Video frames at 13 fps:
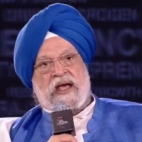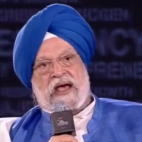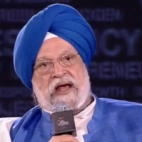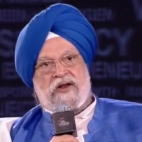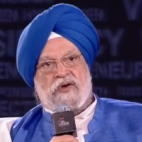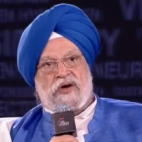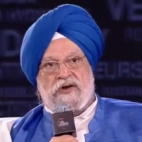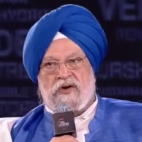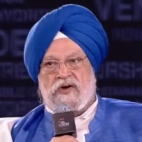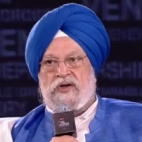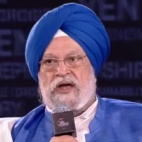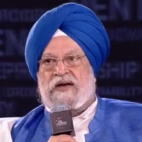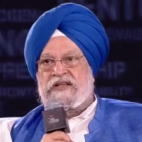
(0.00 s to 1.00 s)
and you, are, you
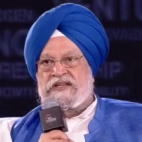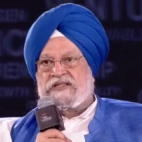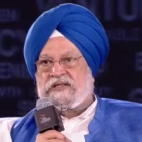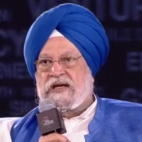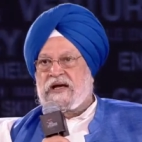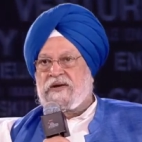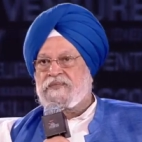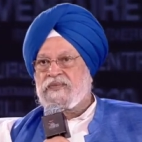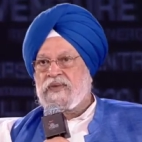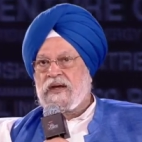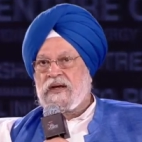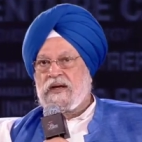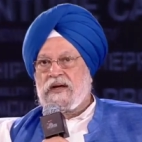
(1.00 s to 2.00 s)
know, you have this, uh,
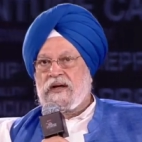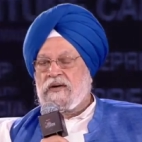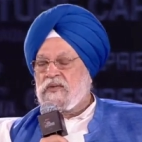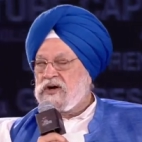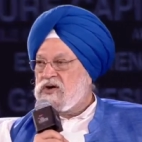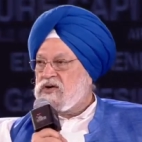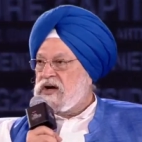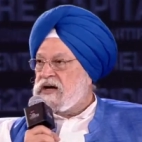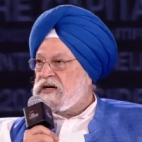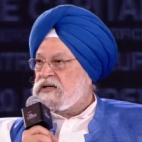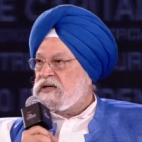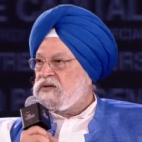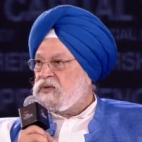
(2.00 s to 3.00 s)
what do you call
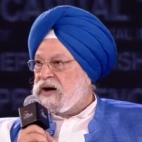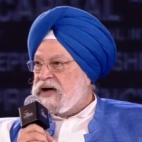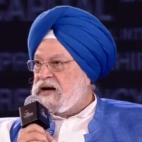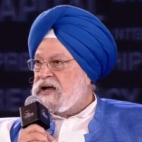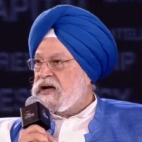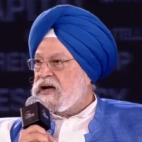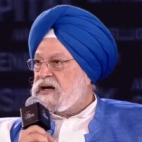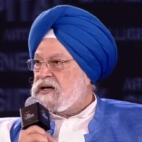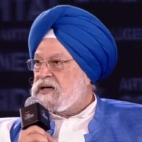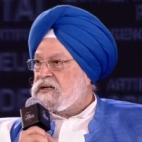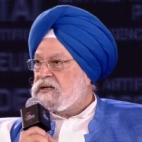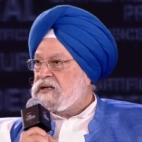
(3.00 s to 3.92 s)
it, uh, whining and